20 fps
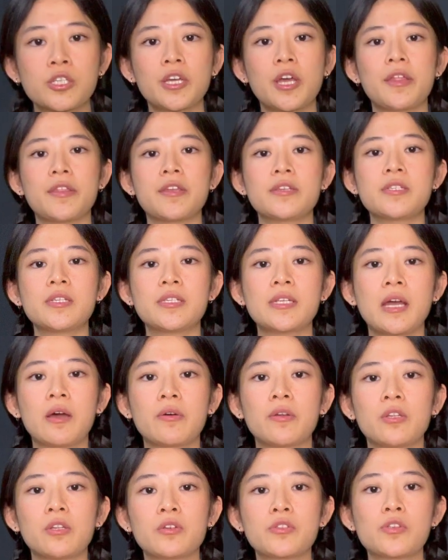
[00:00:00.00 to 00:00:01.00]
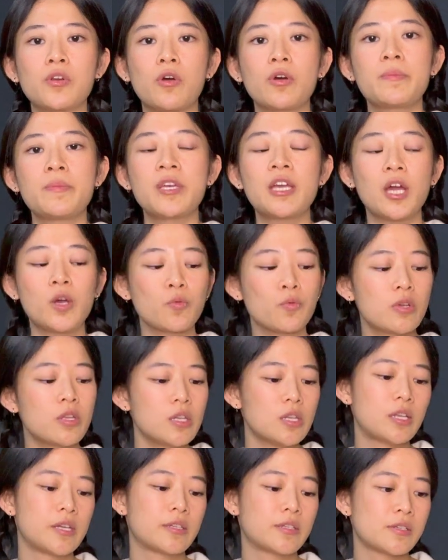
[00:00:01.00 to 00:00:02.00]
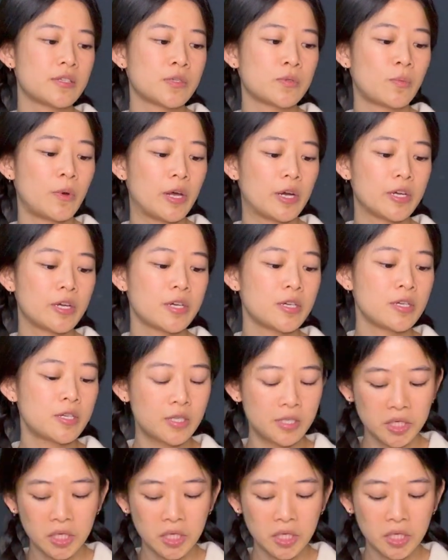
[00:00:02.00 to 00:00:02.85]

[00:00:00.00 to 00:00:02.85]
yeah, this is how it looks on me. I really like this sweater.